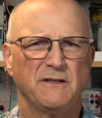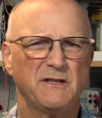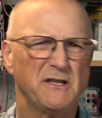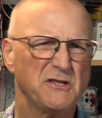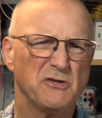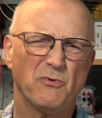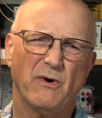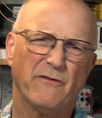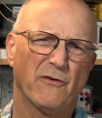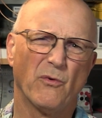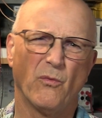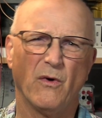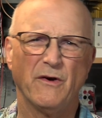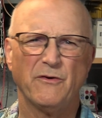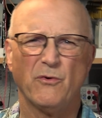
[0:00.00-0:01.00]
Did you
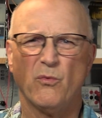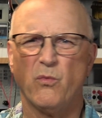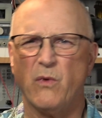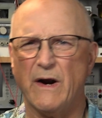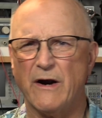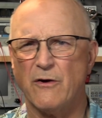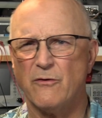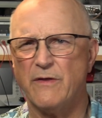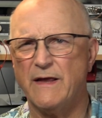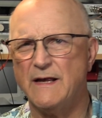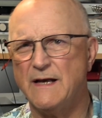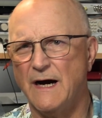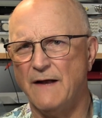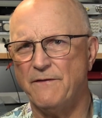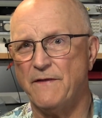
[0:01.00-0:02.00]
ever wonder where they
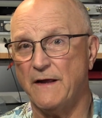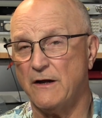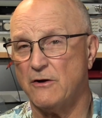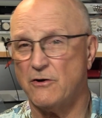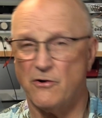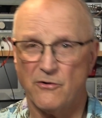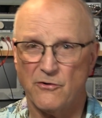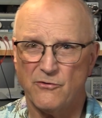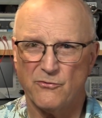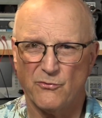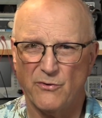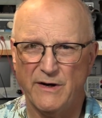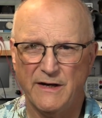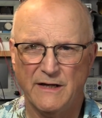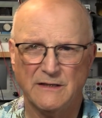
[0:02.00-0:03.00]
got the current
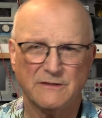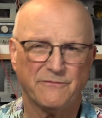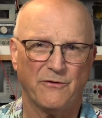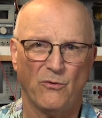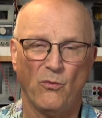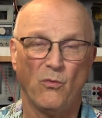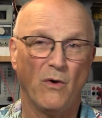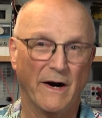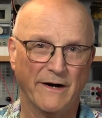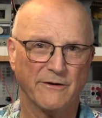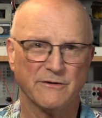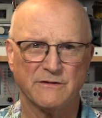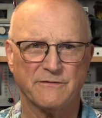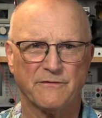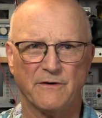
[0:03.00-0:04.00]
ratings for
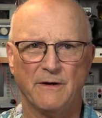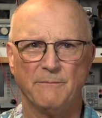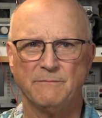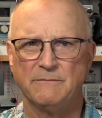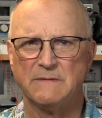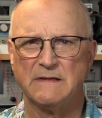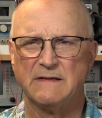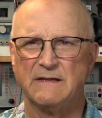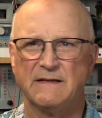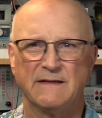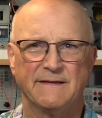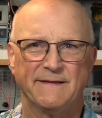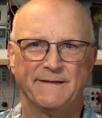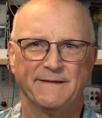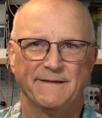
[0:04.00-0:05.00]
wires from?
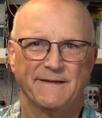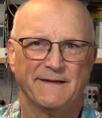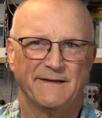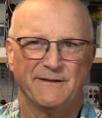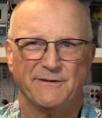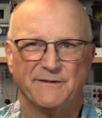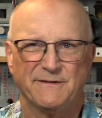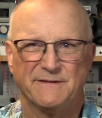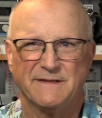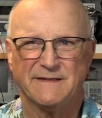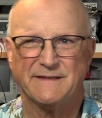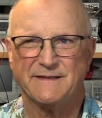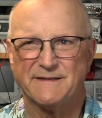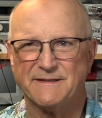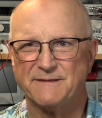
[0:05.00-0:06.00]
You know,
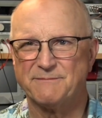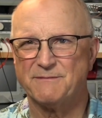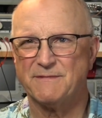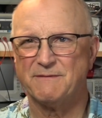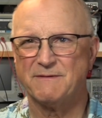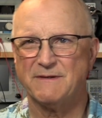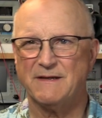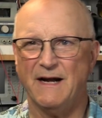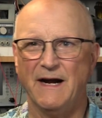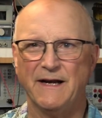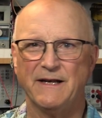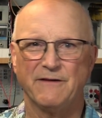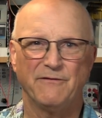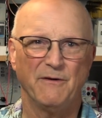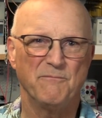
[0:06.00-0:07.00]
this is
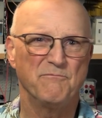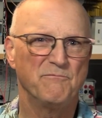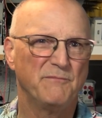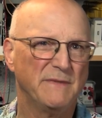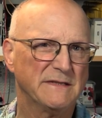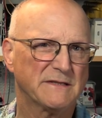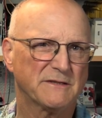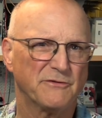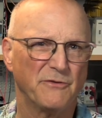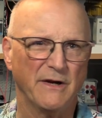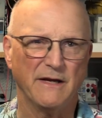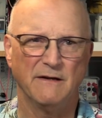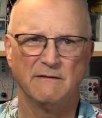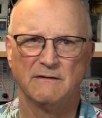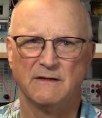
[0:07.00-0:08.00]
kind of a
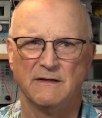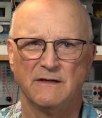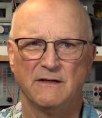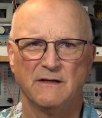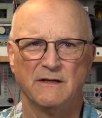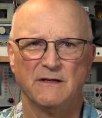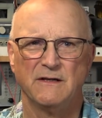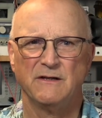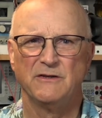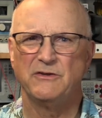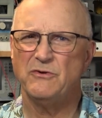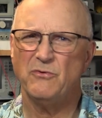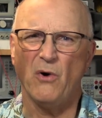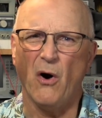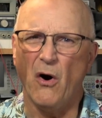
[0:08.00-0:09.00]
mystery.
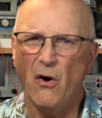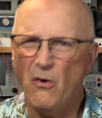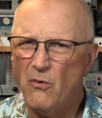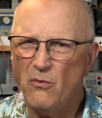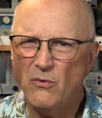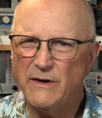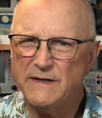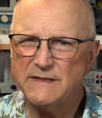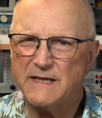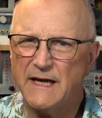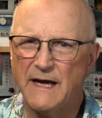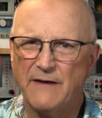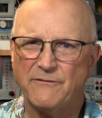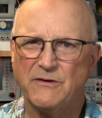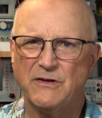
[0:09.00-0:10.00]
Do you always
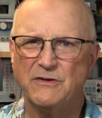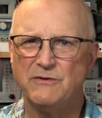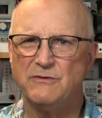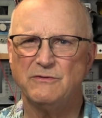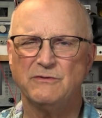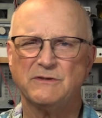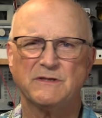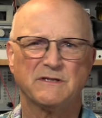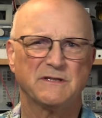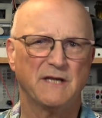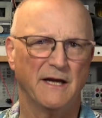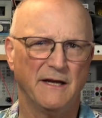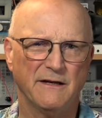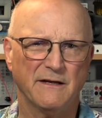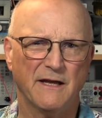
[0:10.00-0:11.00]
have to use
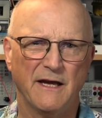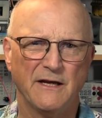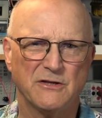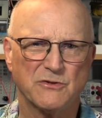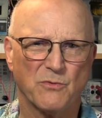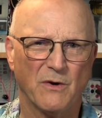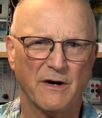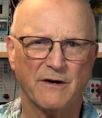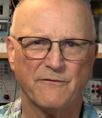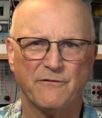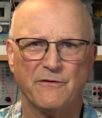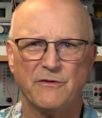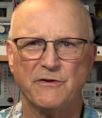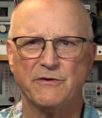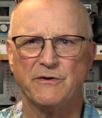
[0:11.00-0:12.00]
10 gauge wire
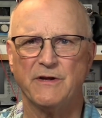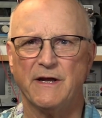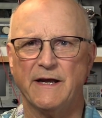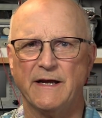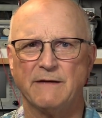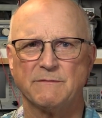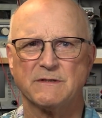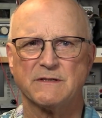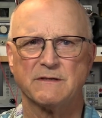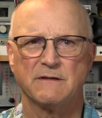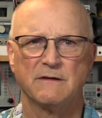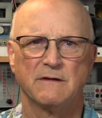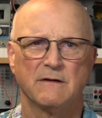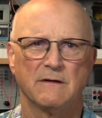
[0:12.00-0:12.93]
for 30 amps?